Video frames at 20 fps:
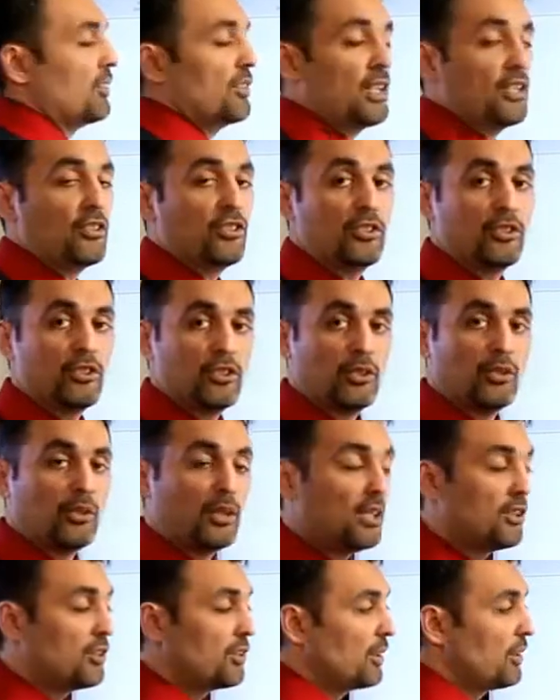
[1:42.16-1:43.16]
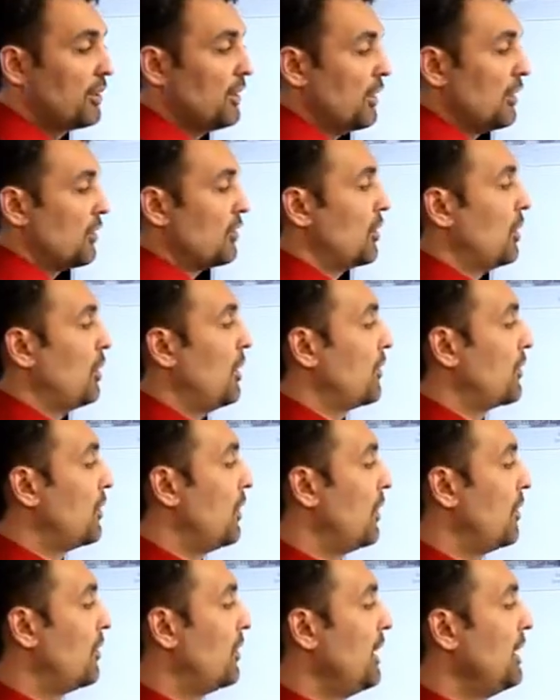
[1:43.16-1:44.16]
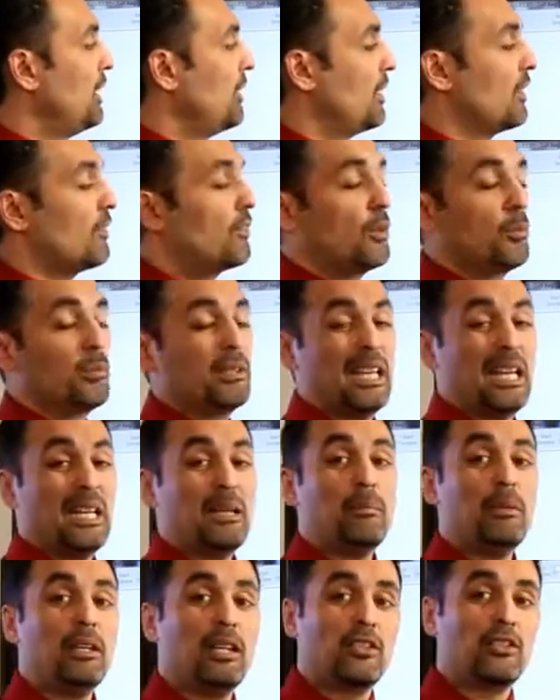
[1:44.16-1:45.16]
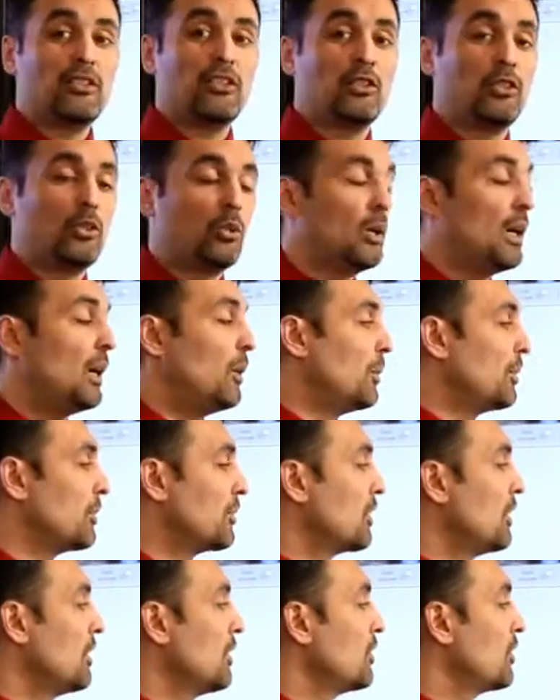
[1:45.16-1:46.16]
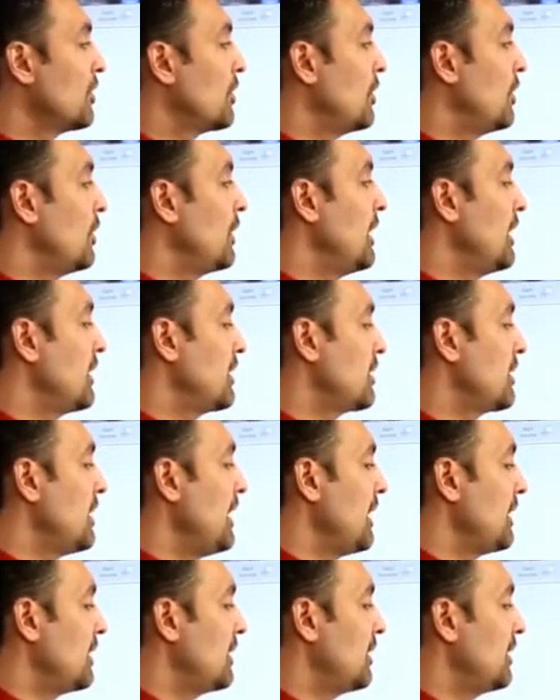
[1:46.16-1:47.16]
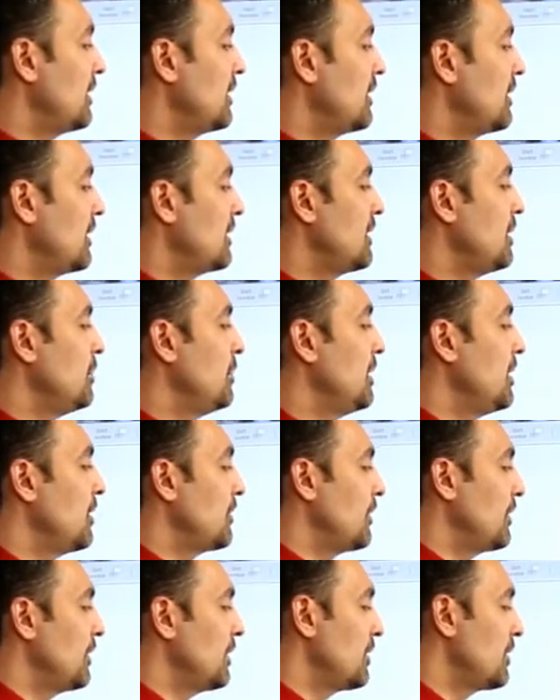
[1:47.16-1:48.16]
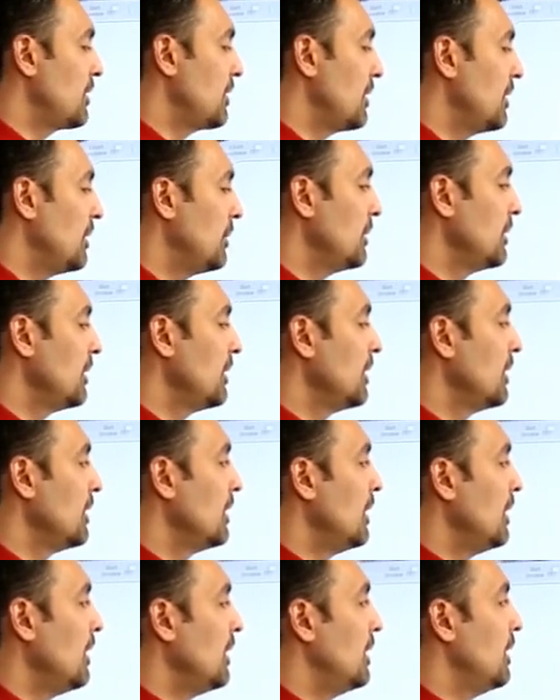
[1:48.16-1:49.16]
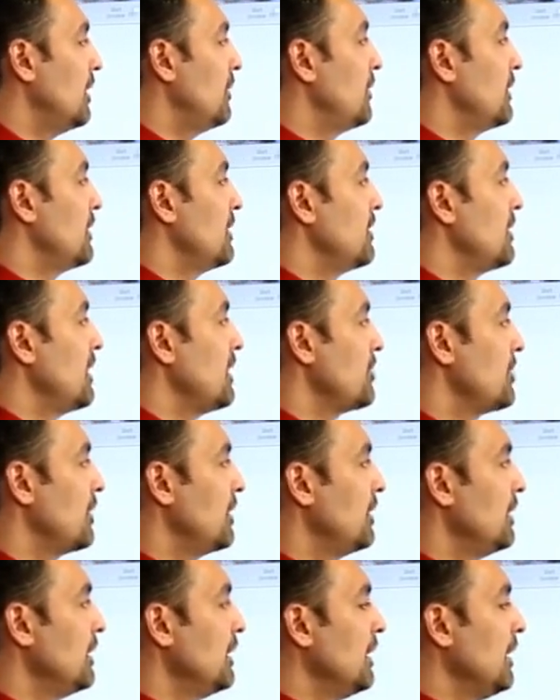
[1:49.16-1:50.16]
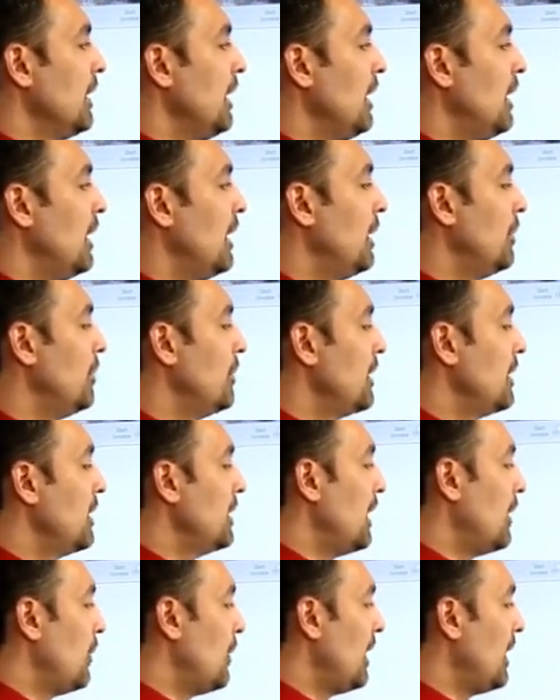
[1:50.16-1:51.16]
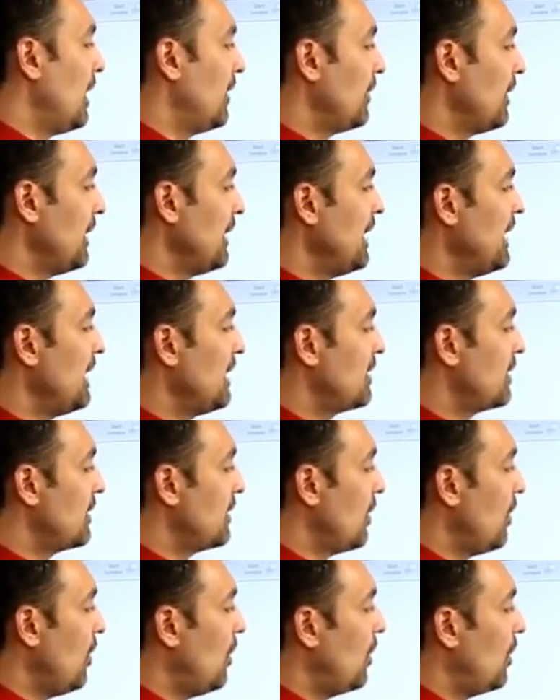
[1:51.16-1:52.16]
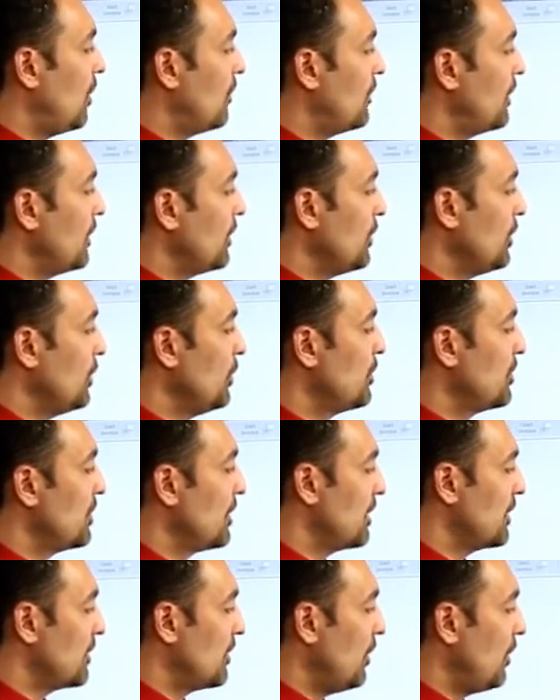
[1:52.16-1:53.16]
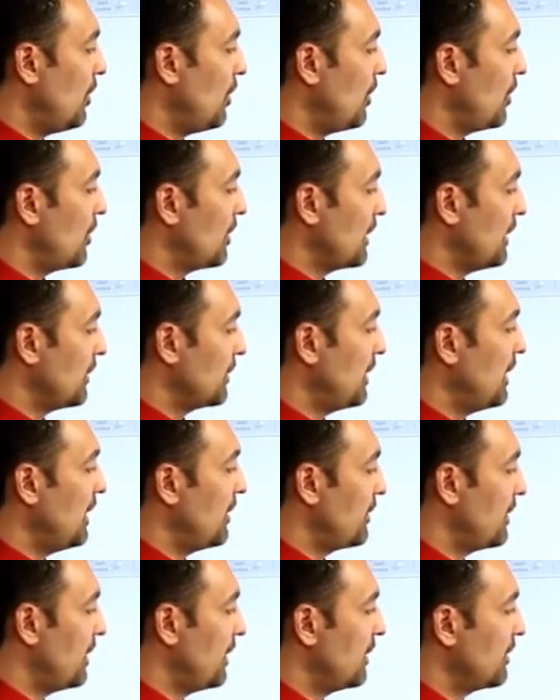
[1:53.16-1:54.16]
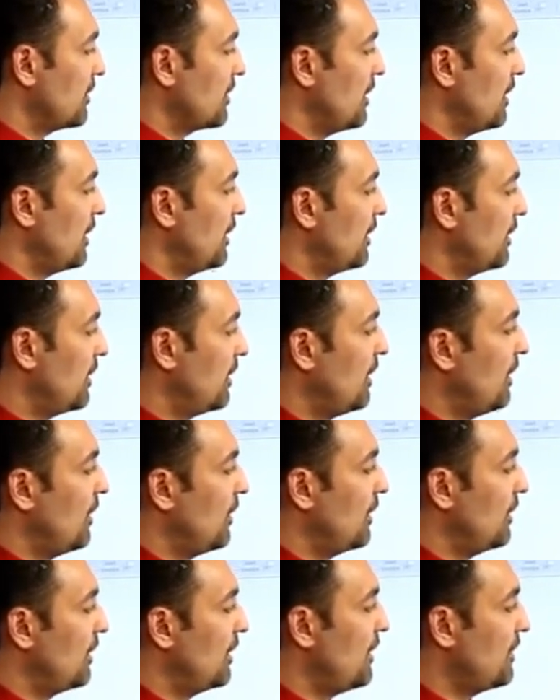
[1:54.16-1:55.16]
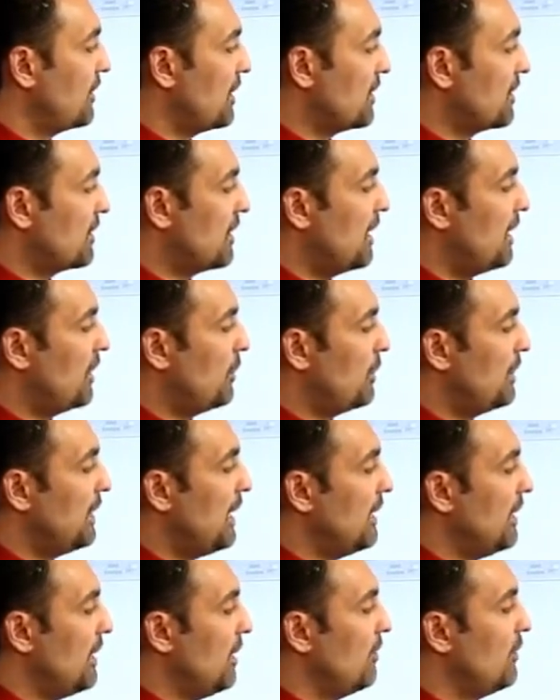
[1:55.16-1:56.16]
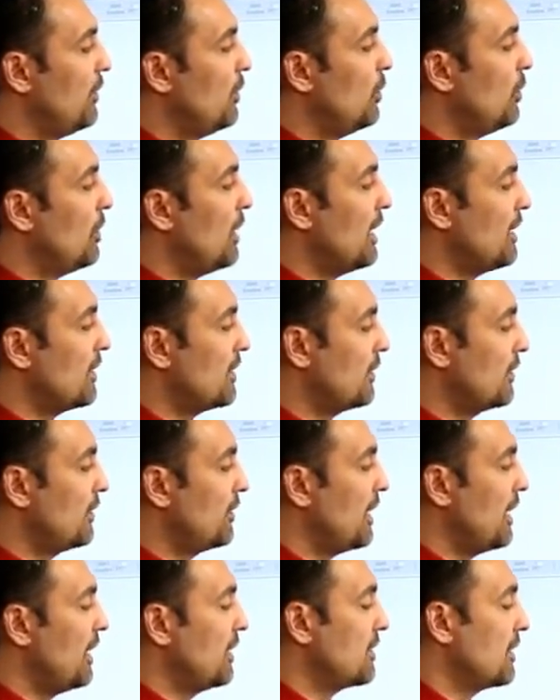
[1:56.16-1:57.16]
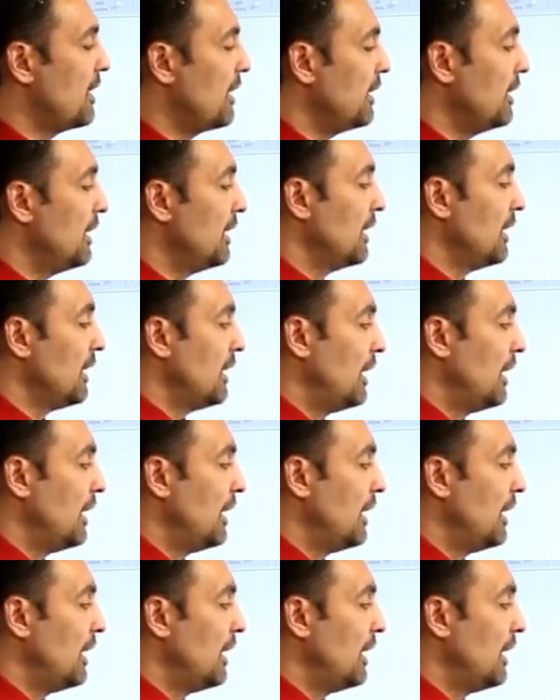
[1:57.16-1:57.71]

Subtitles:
Session duration. So I've got anything from 10 minutes to 2 hours. So let's select 60 minutes for this session. Now I have a list of users all down the left hand side with edit and view rights on the right hand side.